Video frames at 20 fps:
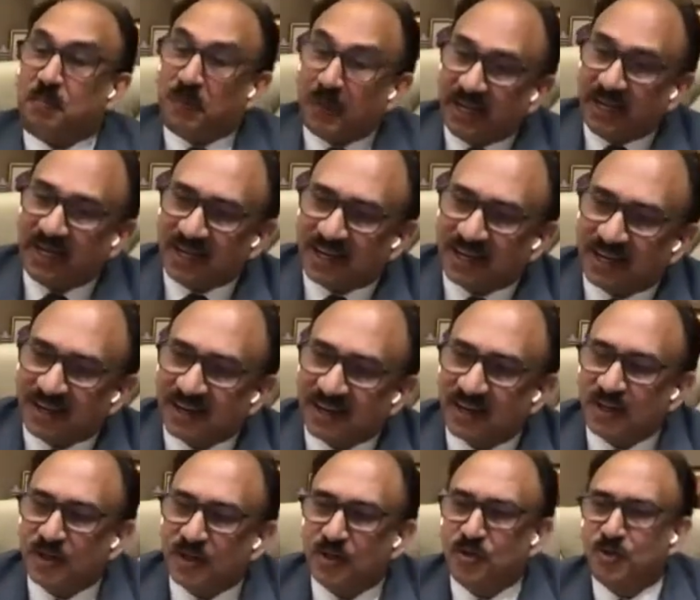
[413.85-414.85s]
pleading
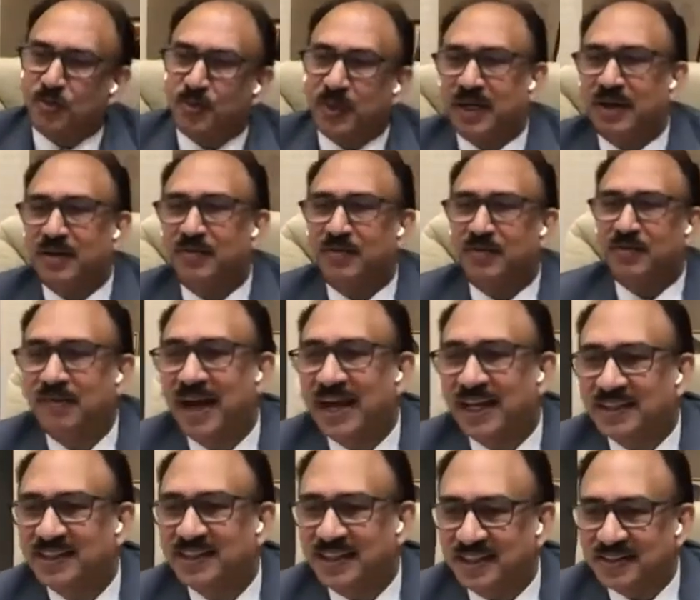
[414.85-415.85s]
to be given
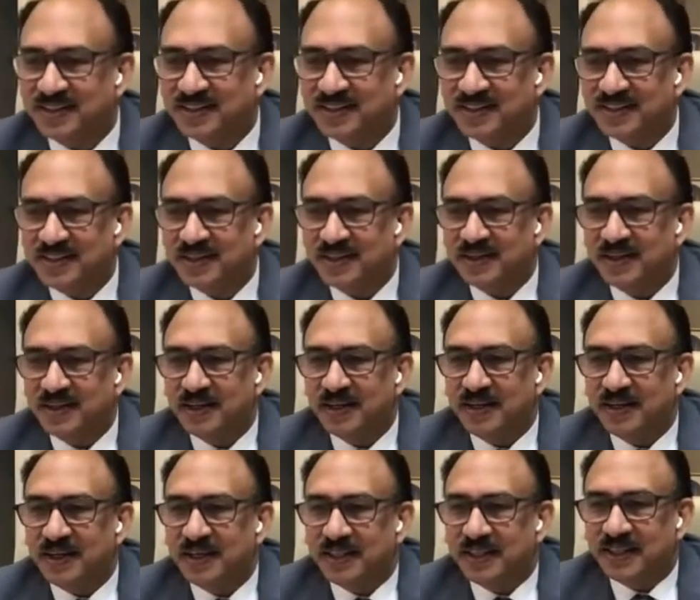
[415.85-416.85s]
vaccines.
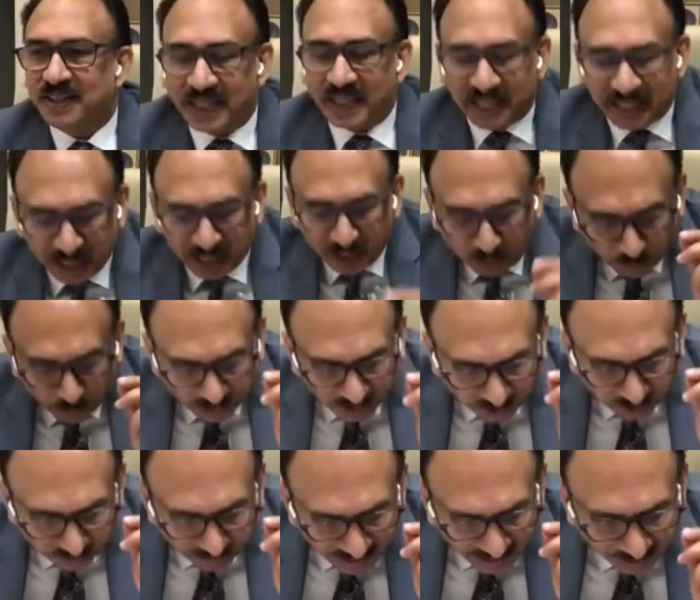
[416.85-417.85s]
The
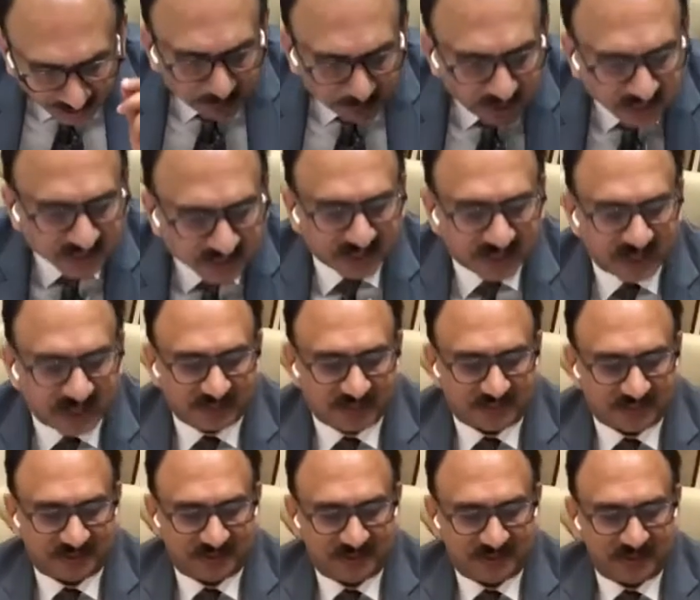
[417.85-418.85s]
inequity of
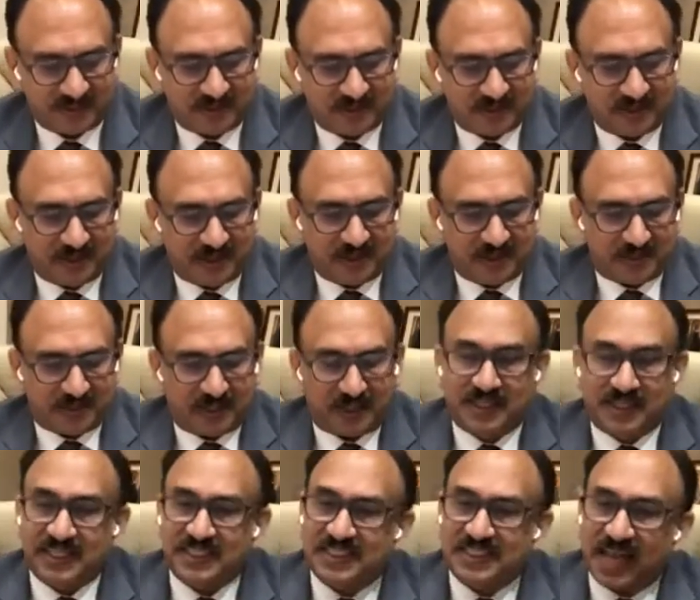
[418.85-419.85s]
helplessness,
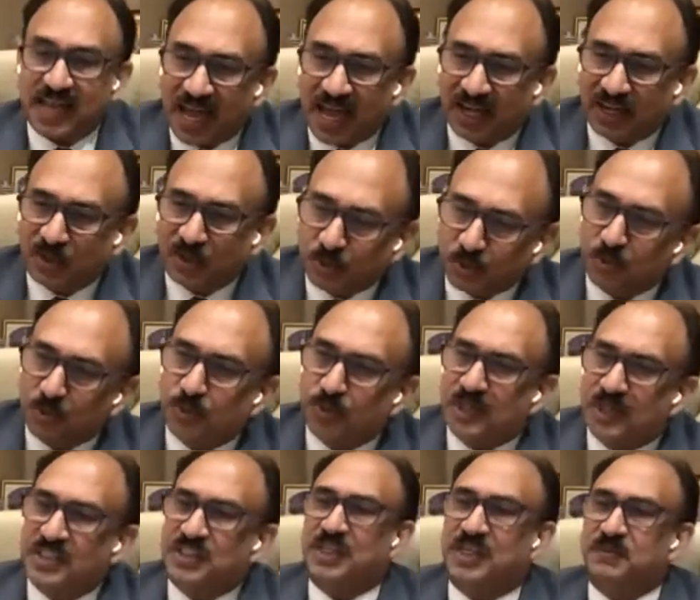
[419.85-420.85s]
the desire
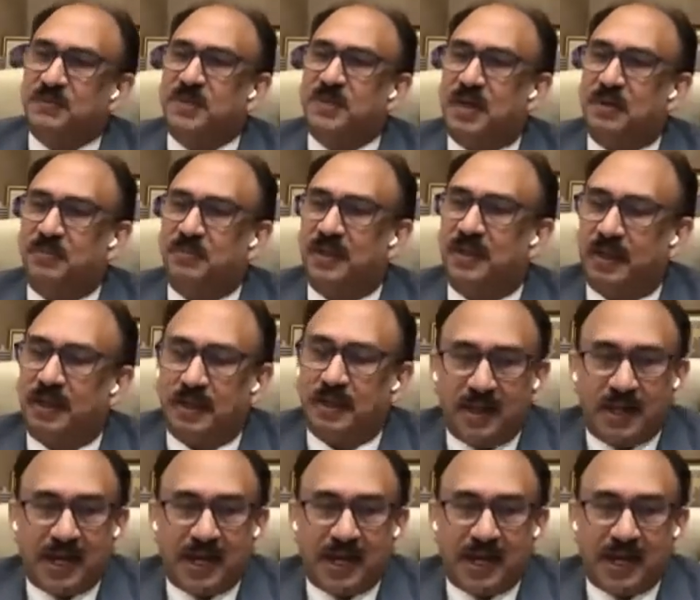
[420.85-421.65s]
to achieve something.